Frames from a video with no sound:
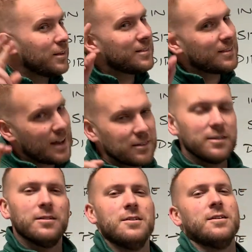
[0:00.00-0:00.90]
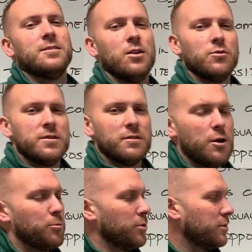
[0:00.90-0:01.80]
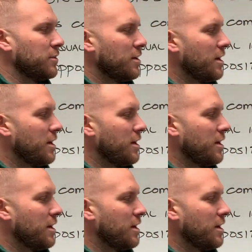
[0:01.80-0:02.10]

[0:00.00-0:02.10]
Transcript: technically accelerates upwards,